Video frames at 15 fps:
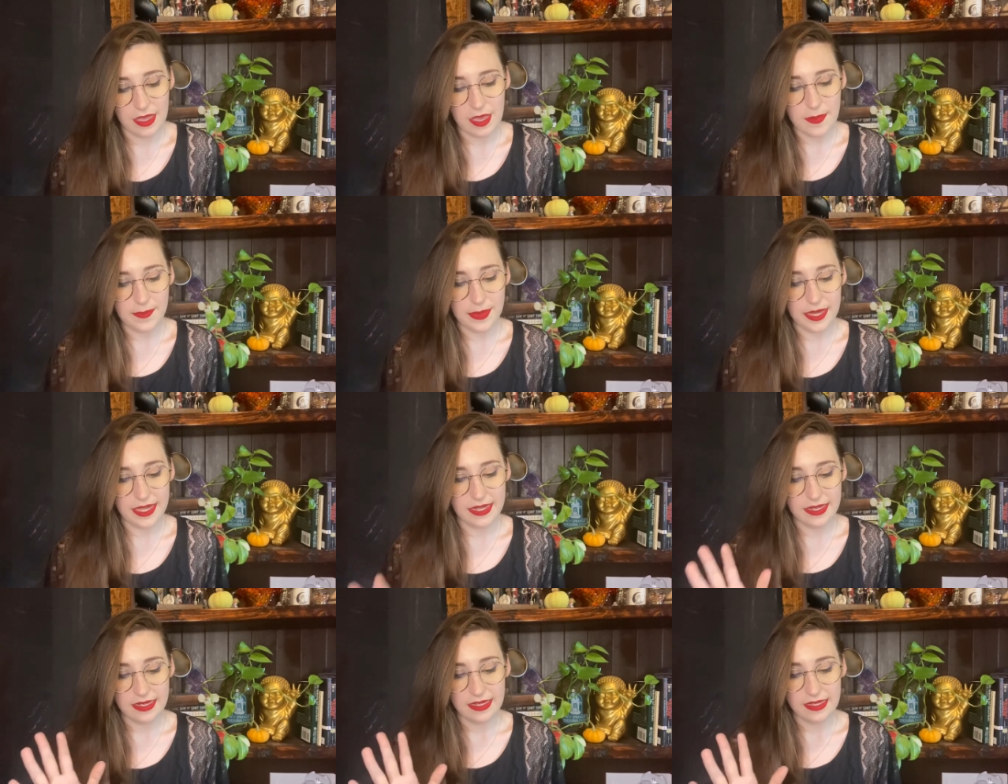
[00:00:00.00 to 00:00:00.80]
But
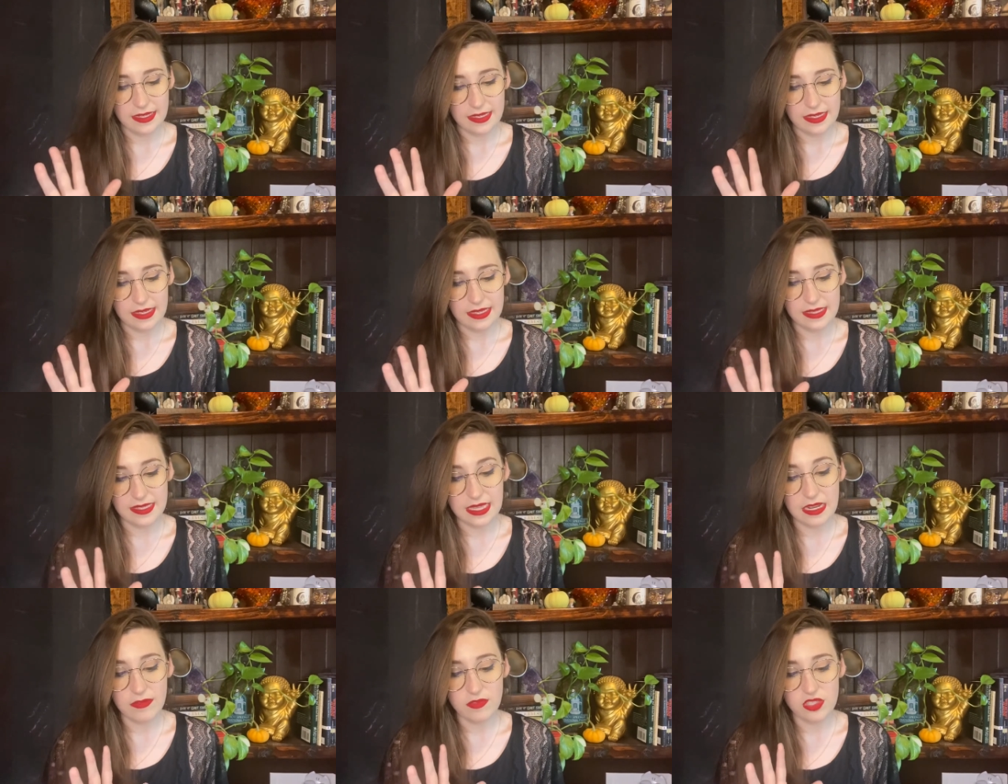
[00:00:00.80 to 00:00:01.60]
instead
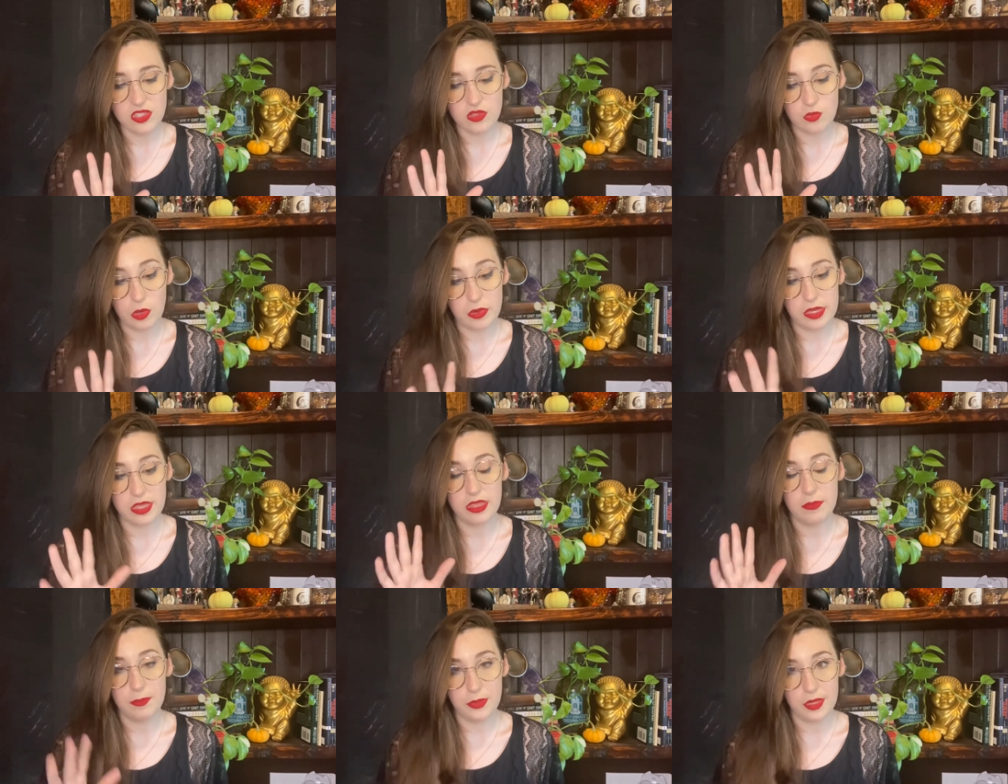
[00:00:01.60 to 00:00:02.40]
of just throwing the
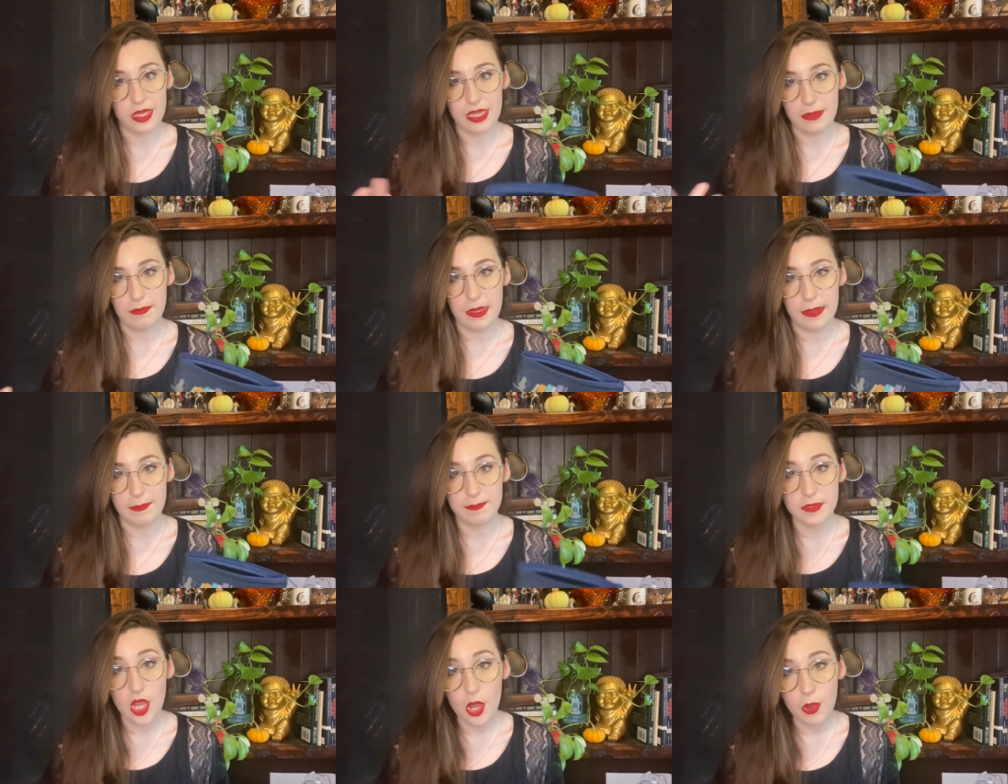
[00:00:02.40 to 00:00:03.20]
book in my
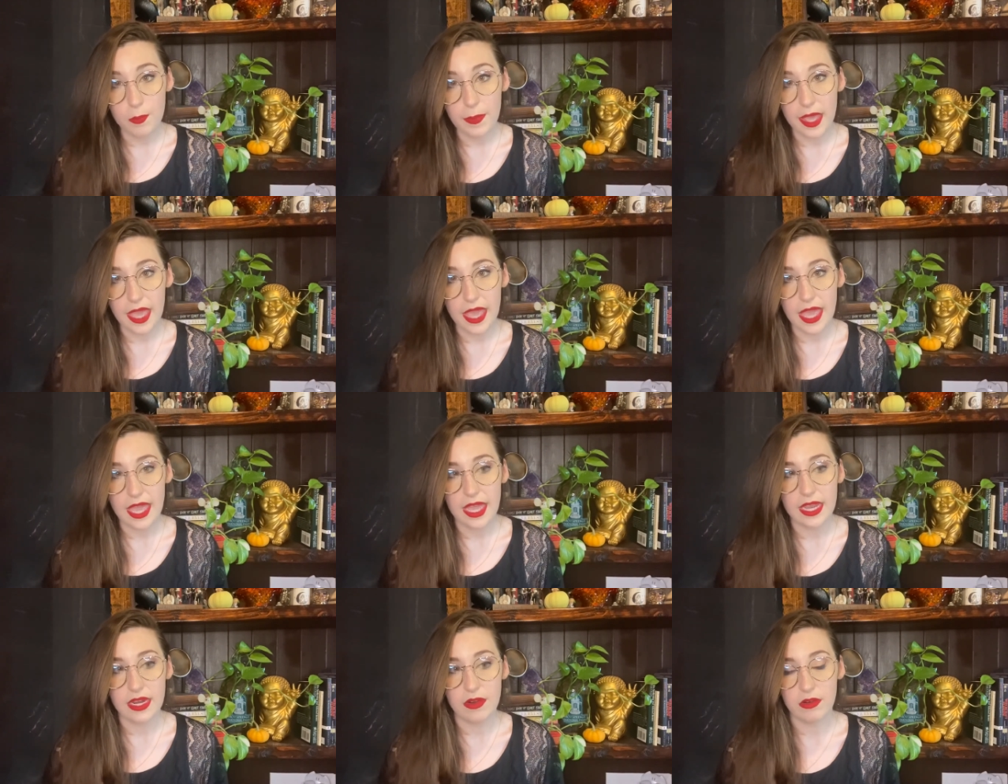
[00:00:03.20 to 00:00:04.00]
tote
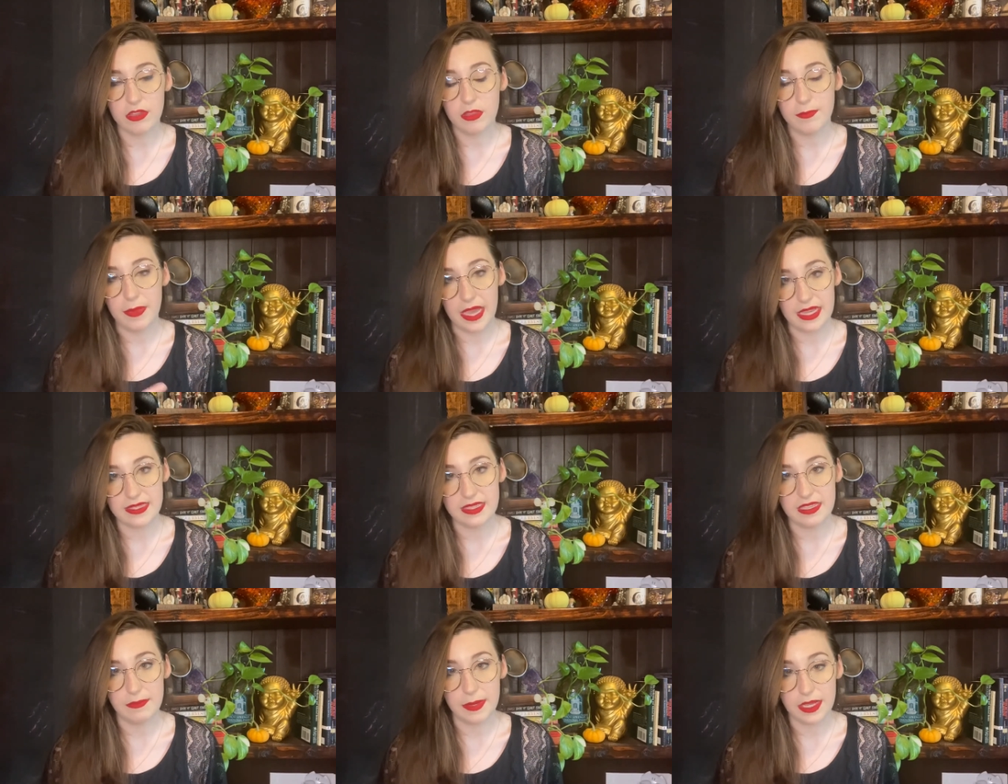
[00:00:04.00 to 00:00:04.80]
bag or in the backseat
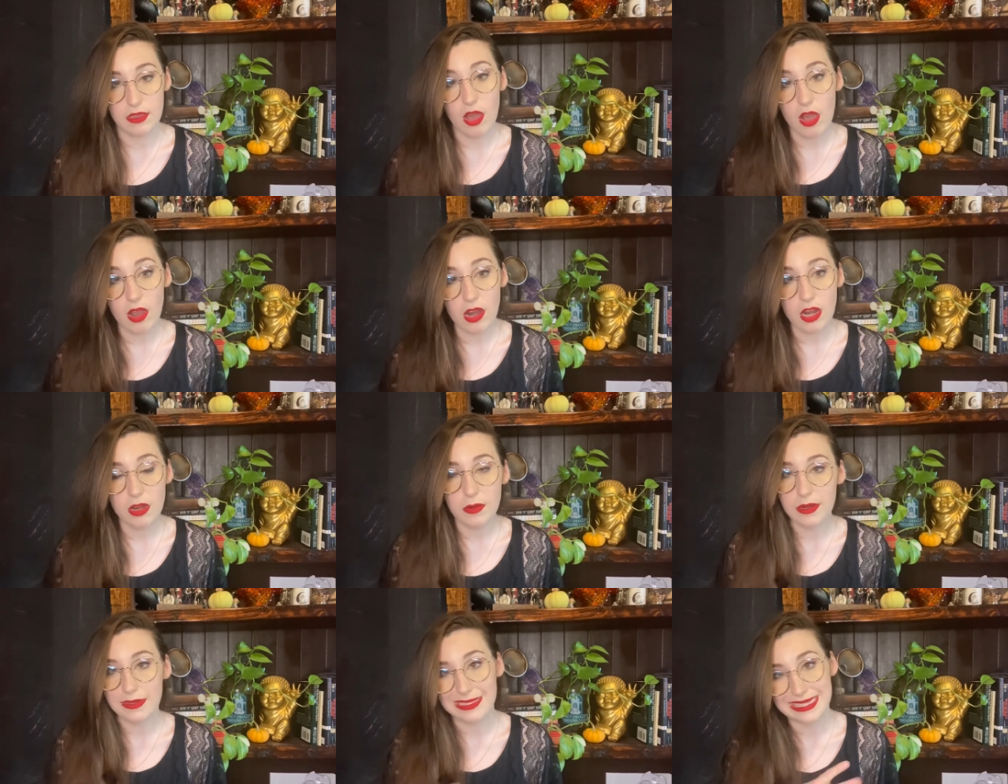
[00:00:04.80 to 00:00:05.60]
of my car where
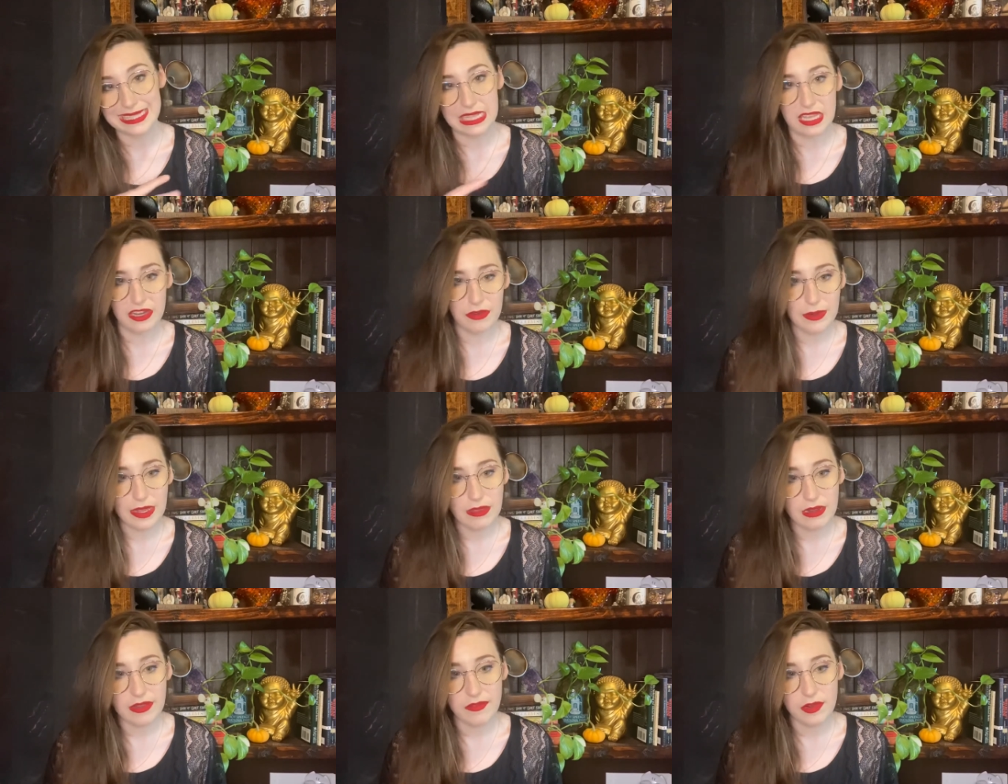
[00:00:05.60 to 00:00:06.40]
it's slung around
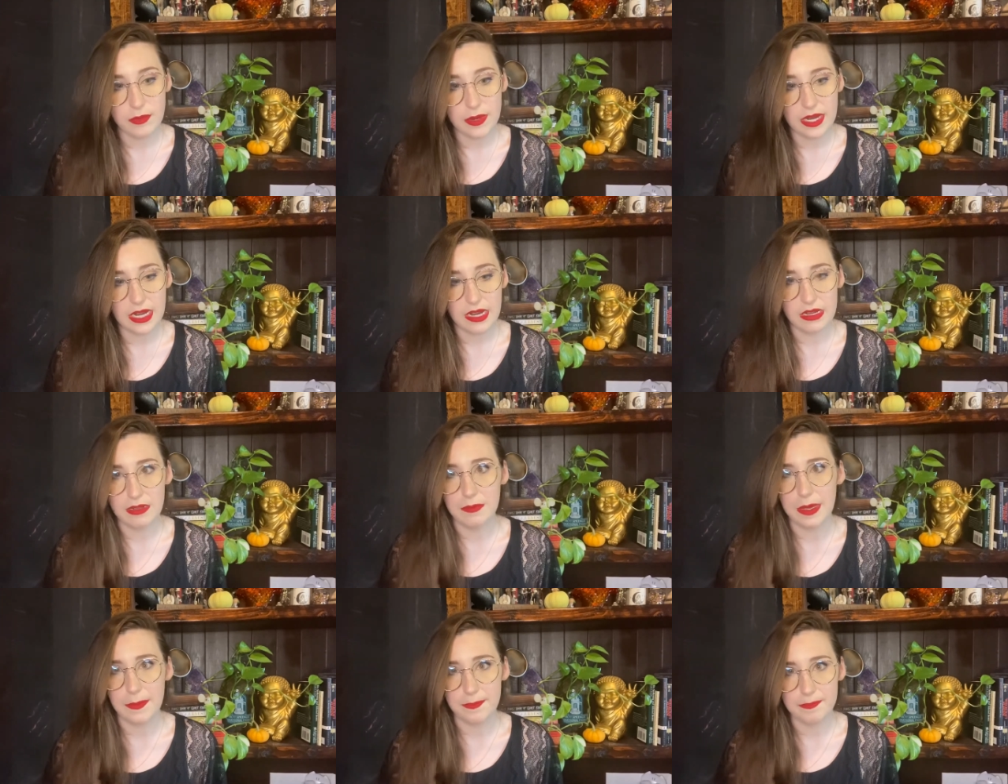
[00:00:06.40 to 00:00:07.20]
everywhere, and in
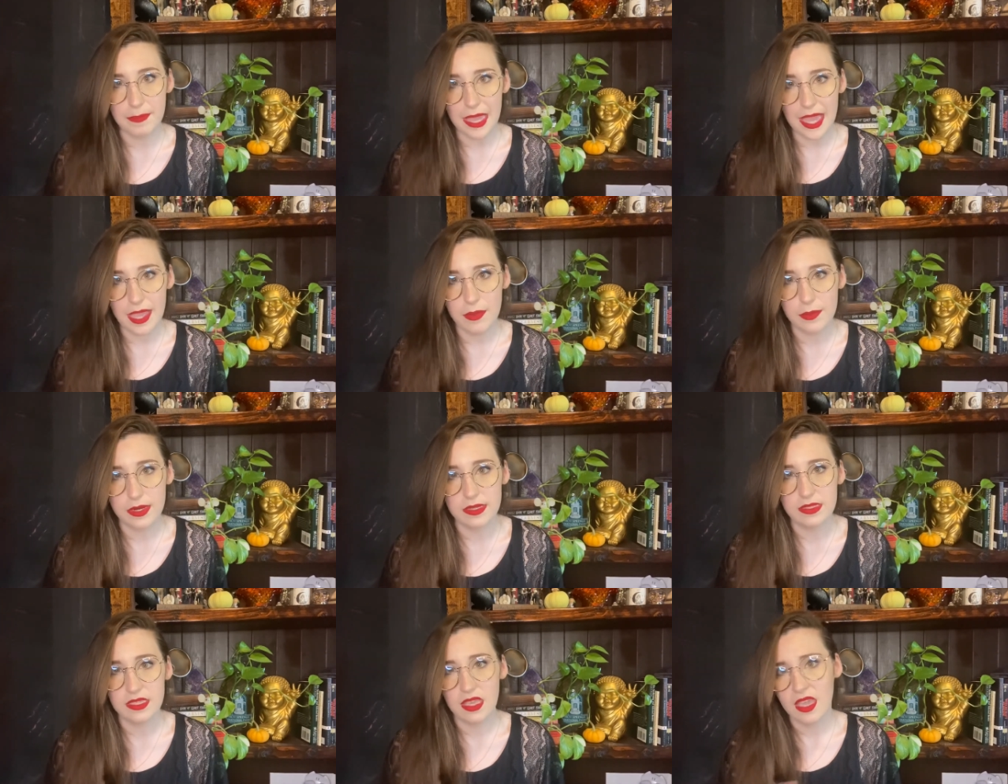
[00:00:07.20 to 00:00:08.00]
my bag where it's